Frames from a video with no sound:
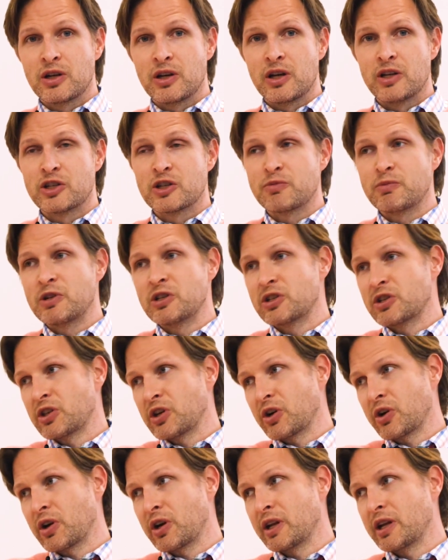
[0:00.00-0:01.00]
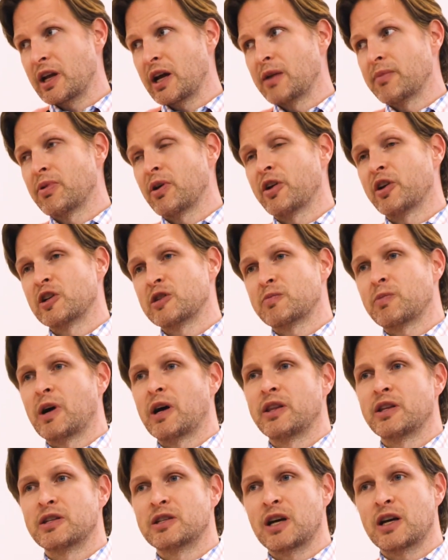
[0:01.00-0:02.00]
It just means that they're going to get punished by
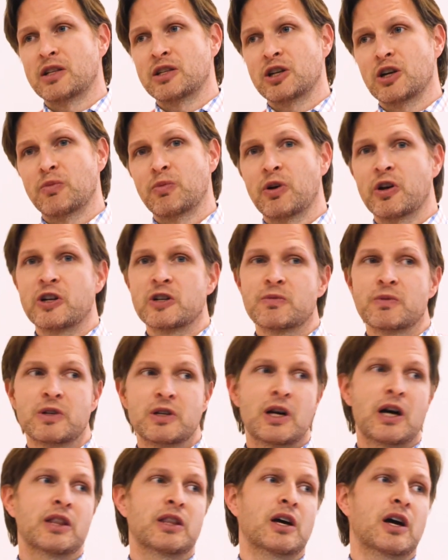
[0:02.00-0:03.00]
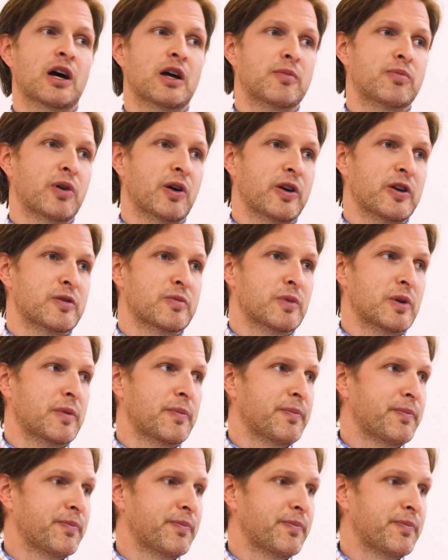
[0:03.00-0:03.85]
the tazir punishment, not the had punishment.